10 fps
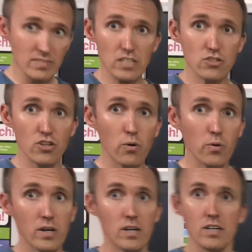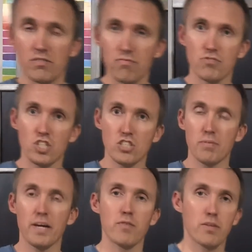So just to
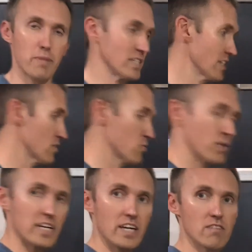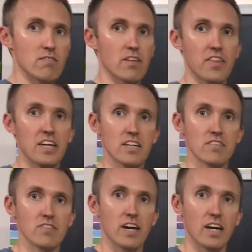begin with the basics, we can think
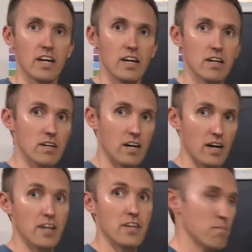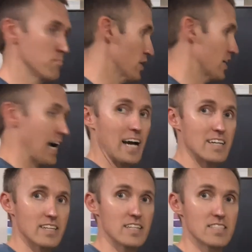of a number
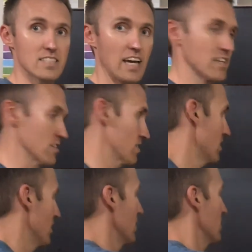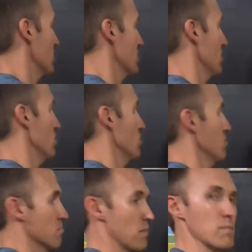as a scalar. So
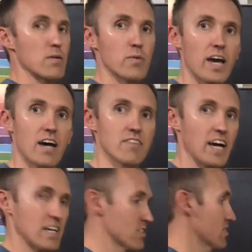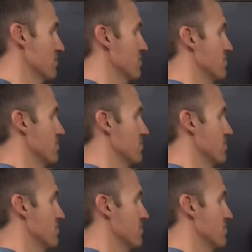maybe we have x.